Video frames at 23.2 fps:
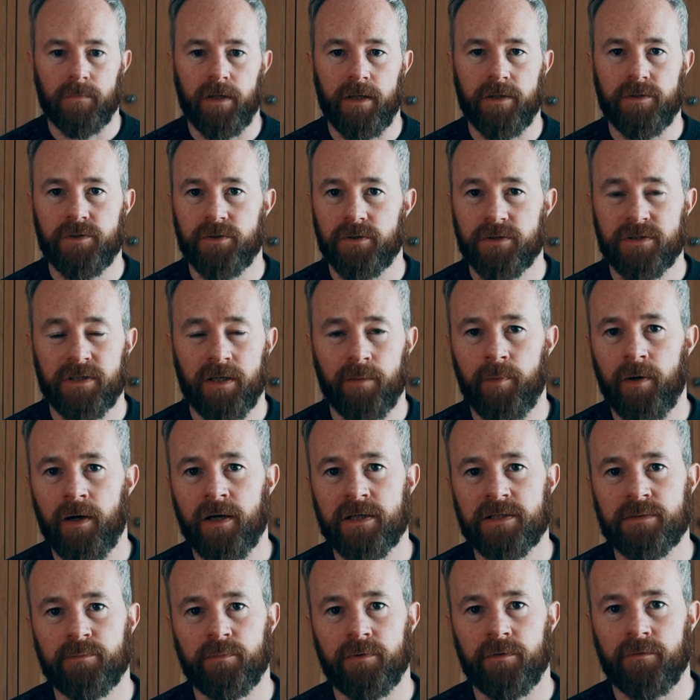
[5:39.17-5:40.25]
It's just not
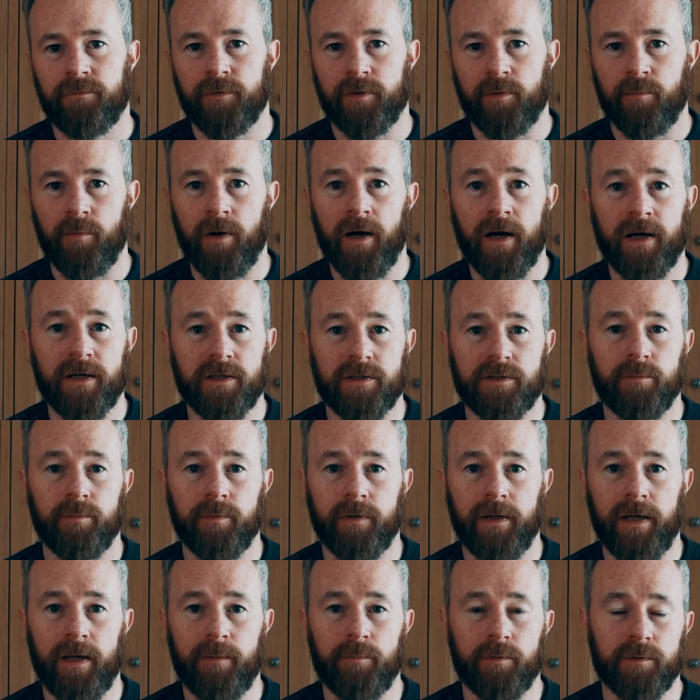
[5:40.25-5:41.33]
possible for the market to
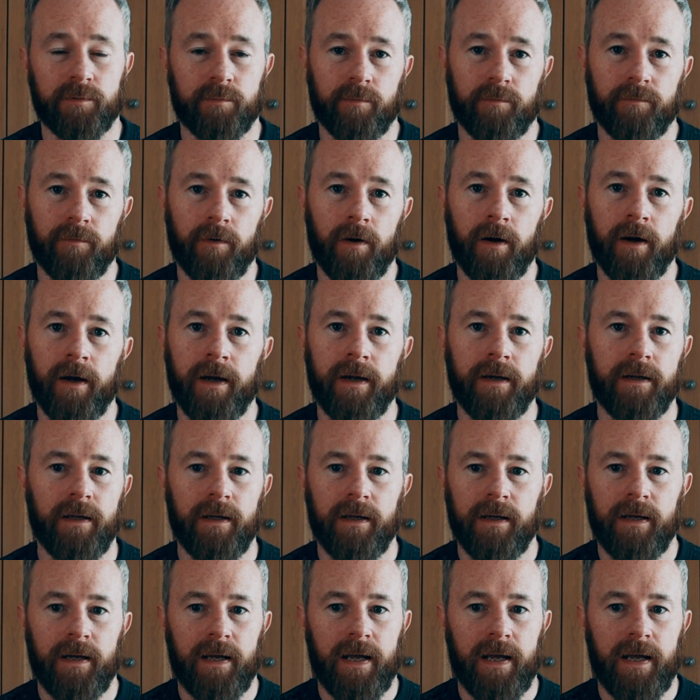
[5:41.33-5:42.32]
be able to provide